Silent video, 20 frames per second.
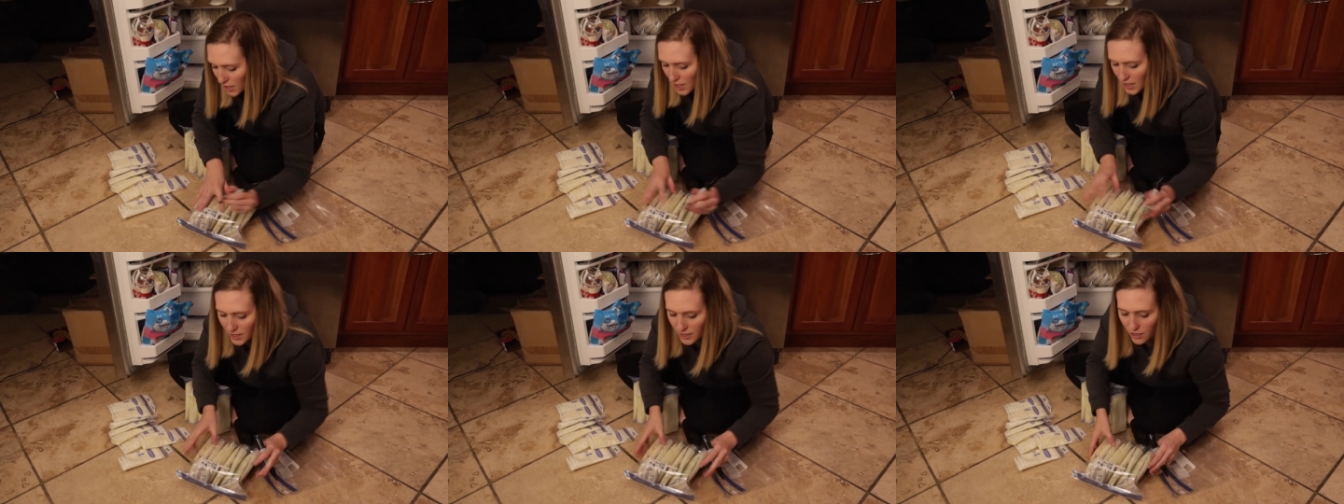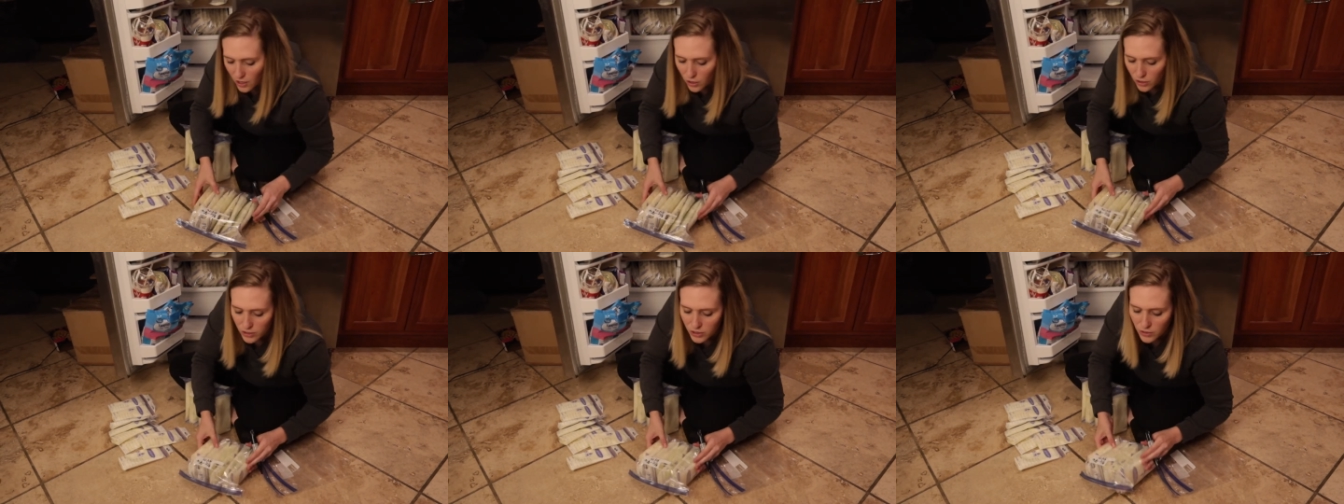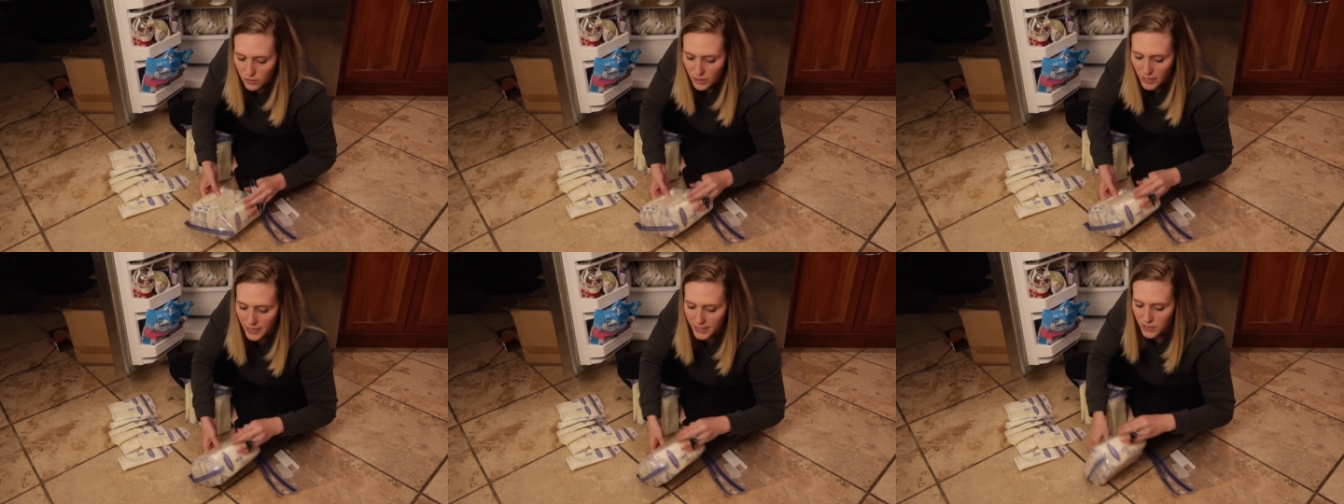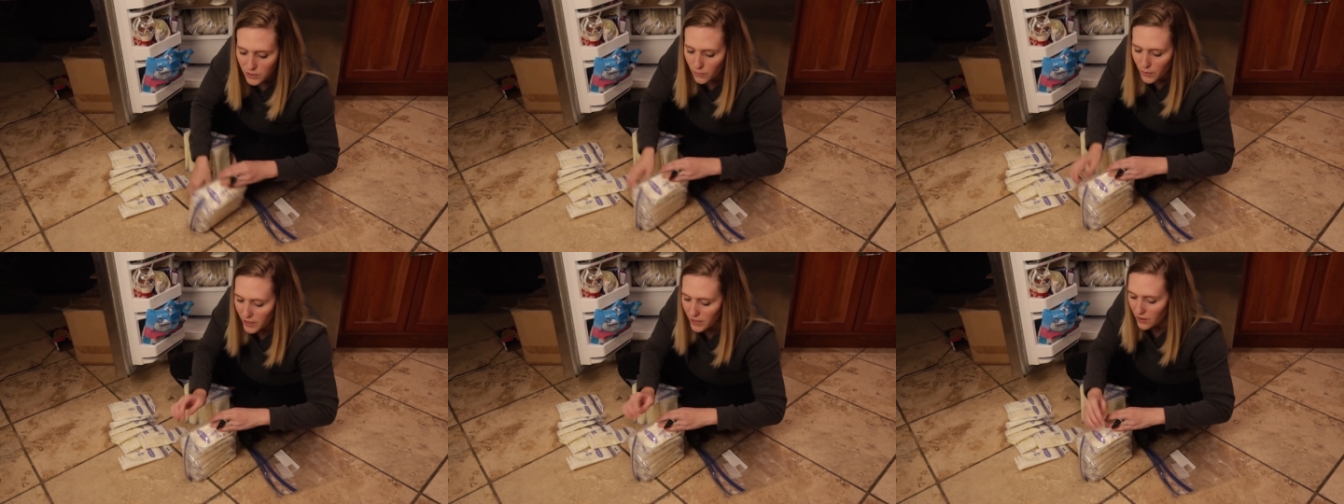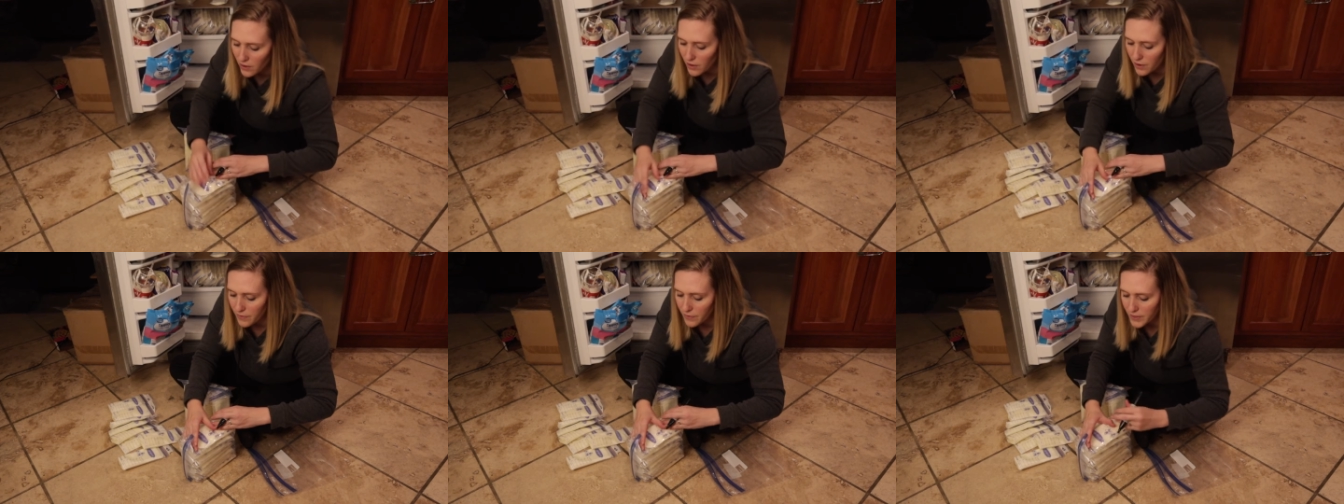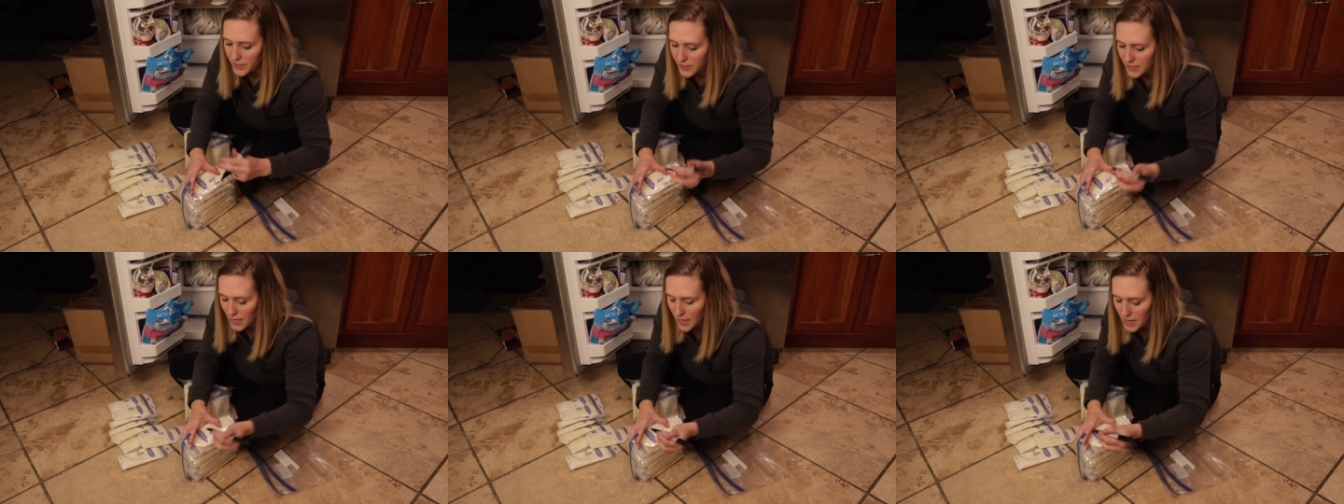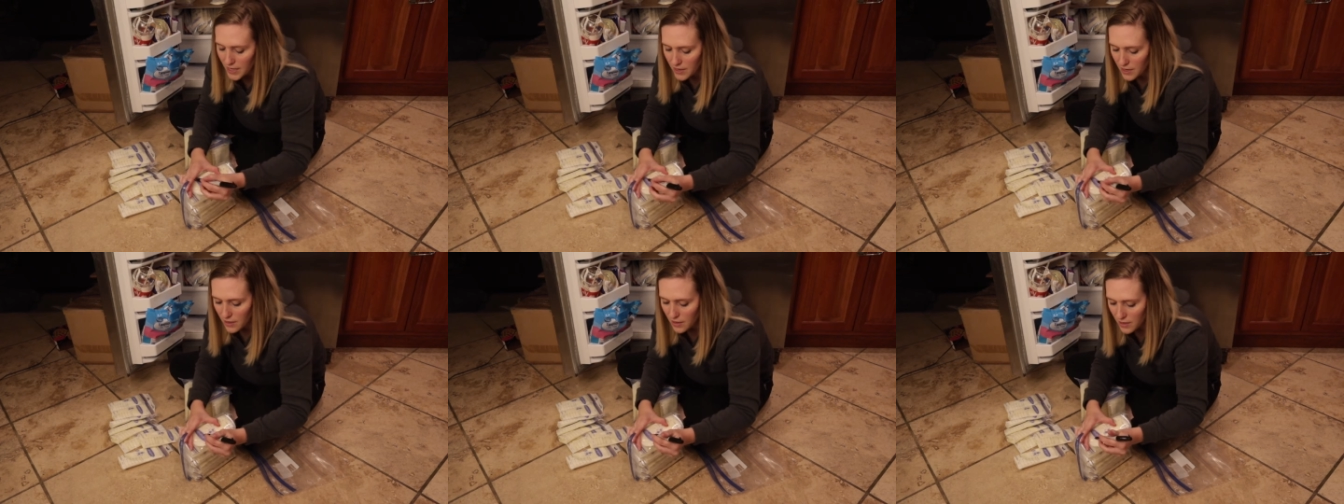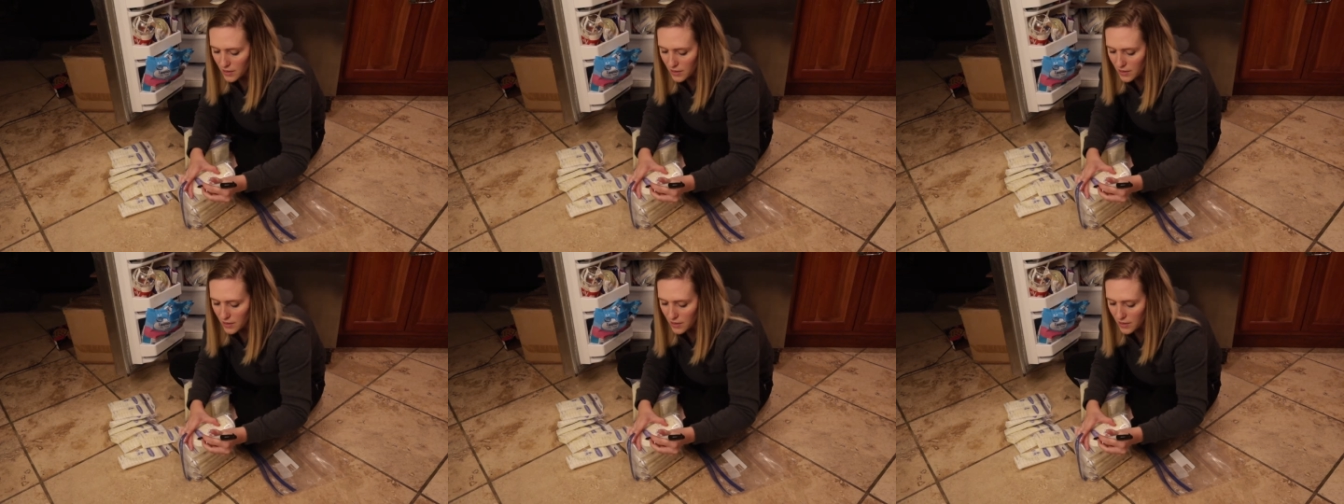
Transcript: And I also like to write it on the side.